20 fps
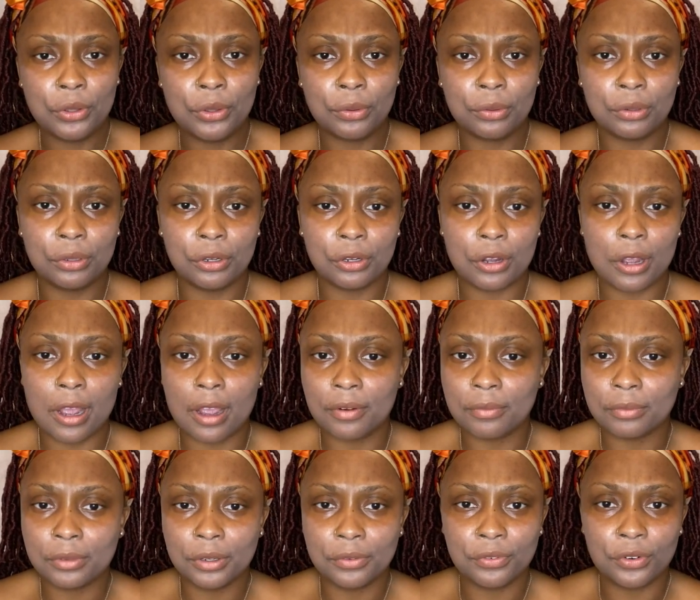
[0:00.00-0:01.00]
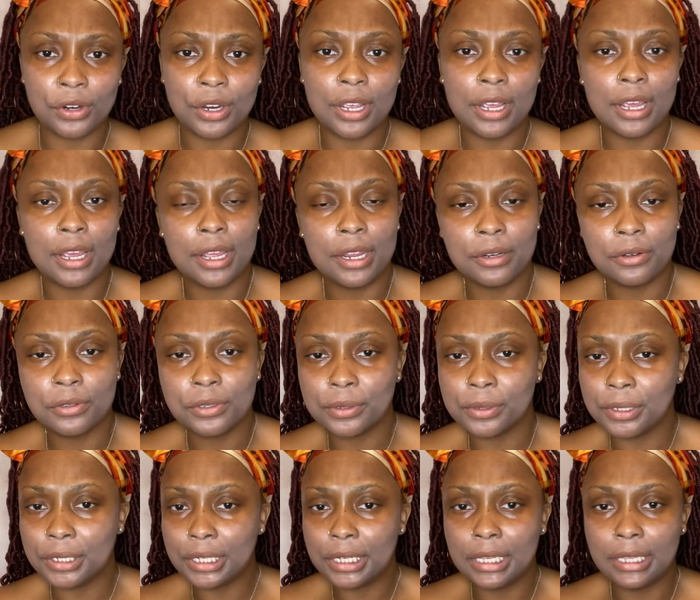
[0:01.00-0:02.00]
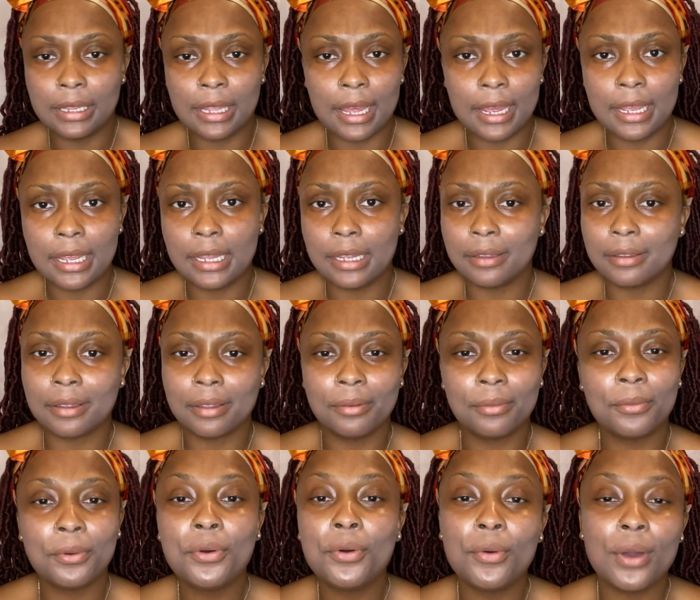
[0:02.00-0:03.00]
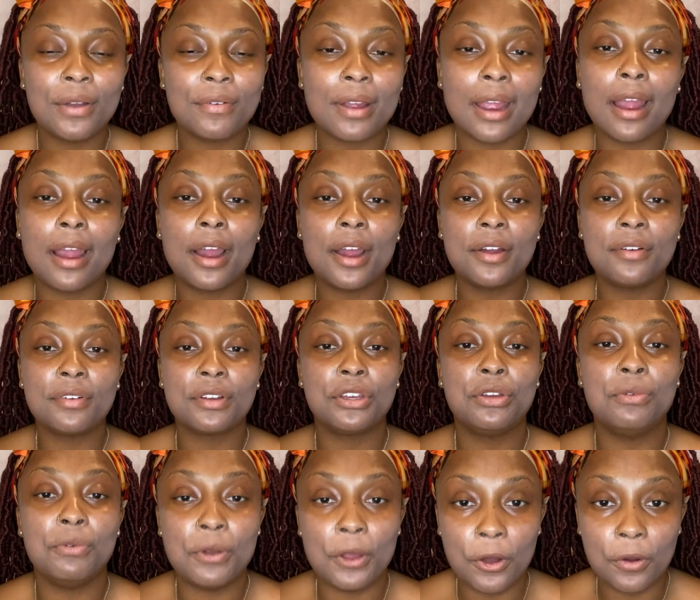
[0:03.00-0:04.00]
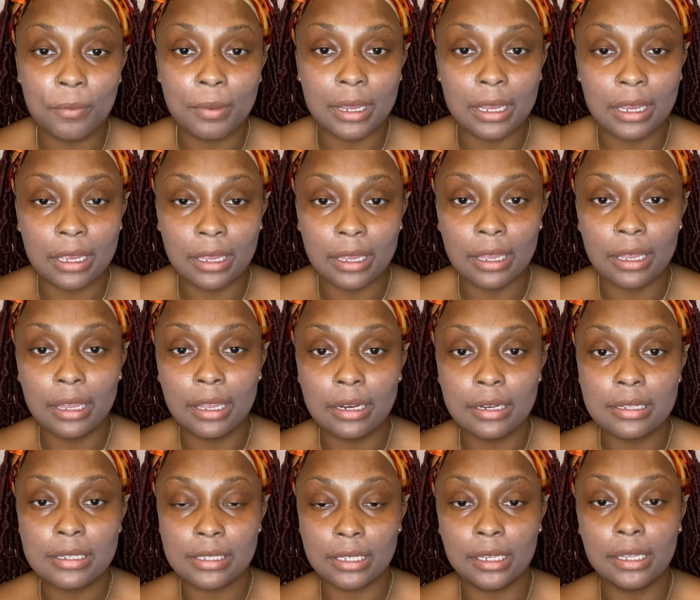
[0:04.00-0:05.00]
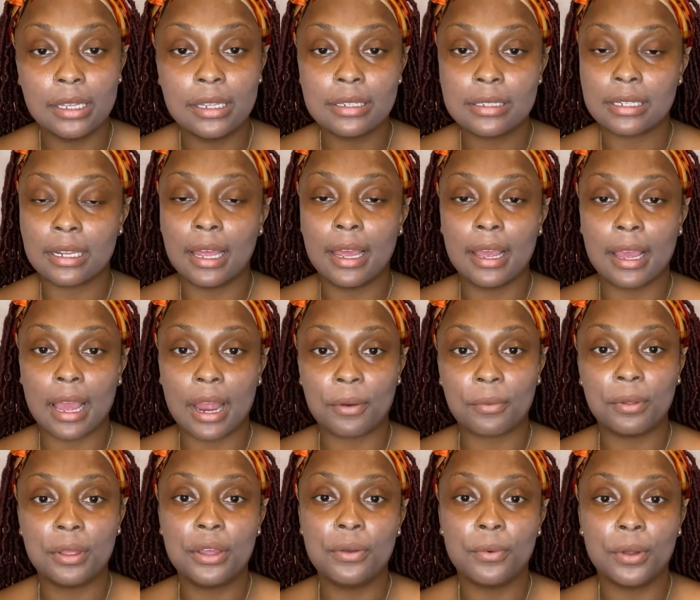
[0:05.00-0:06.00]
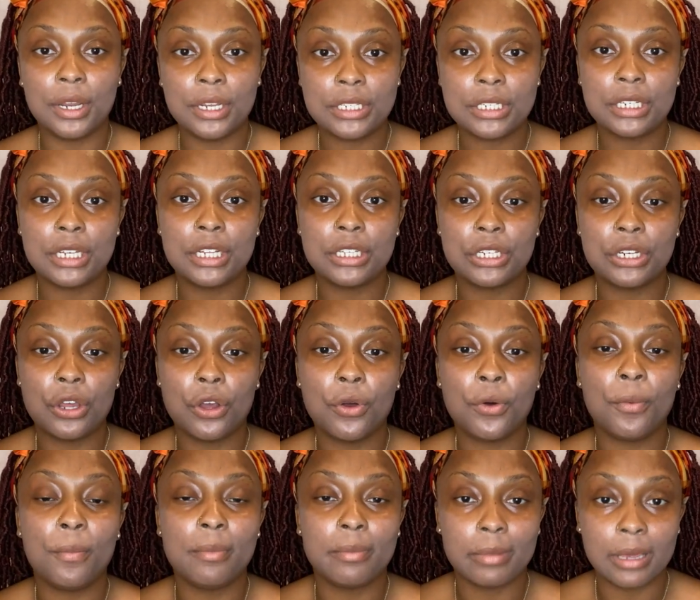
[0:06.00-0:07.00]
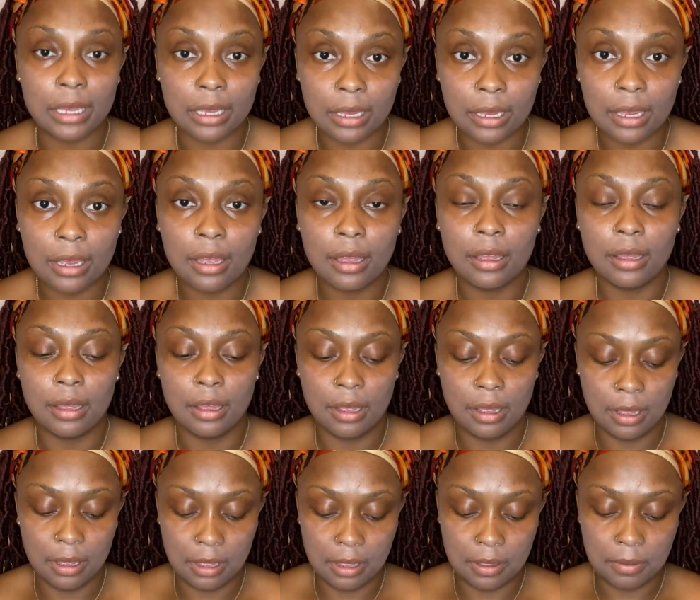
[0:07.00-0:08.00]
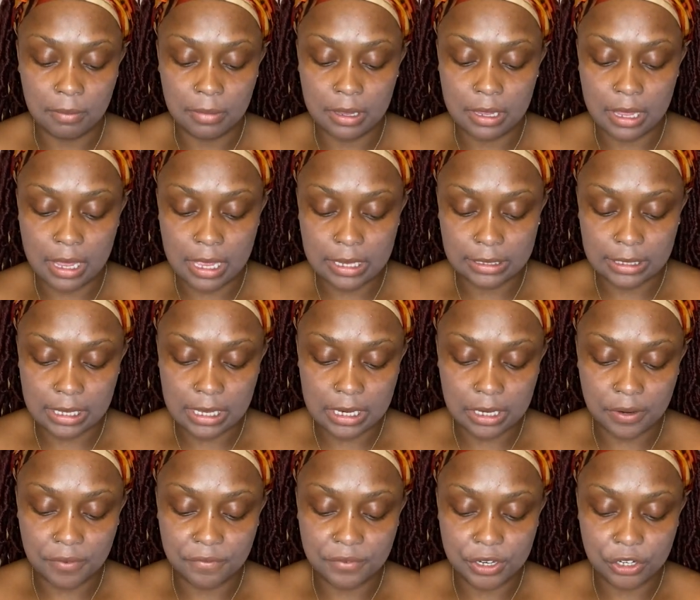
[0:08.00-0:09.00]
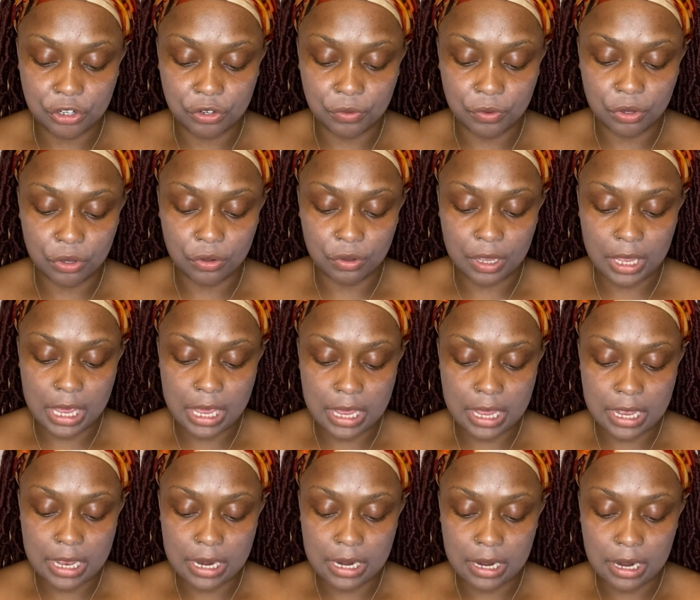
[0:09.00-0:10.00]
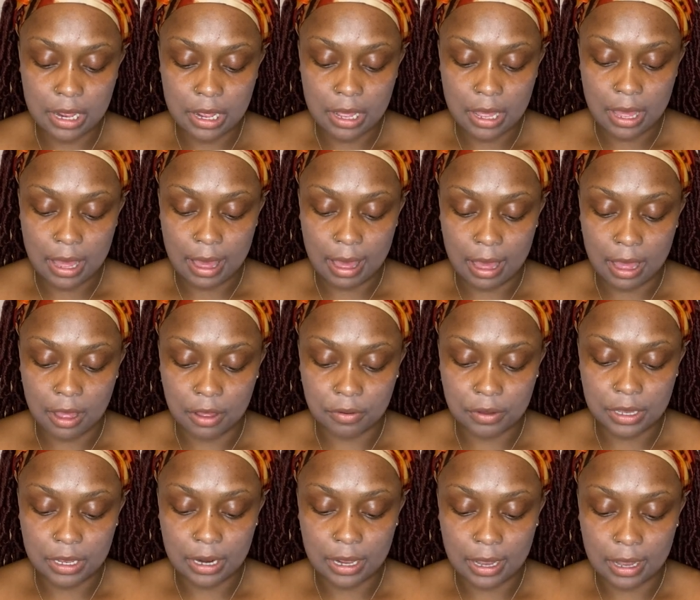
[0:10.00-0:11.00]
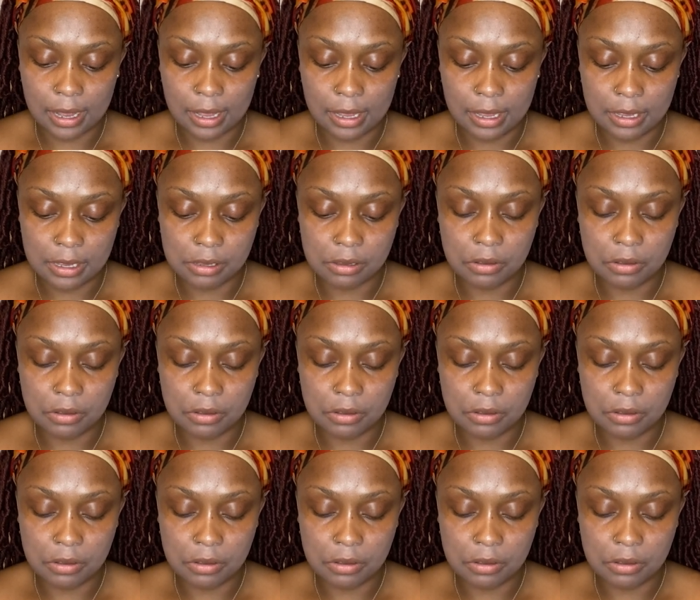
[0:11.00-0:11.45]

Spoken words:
your friend, Torie, like whoever, however you know me in a sense. Like I really wanted to get to know me as an individual and how could I,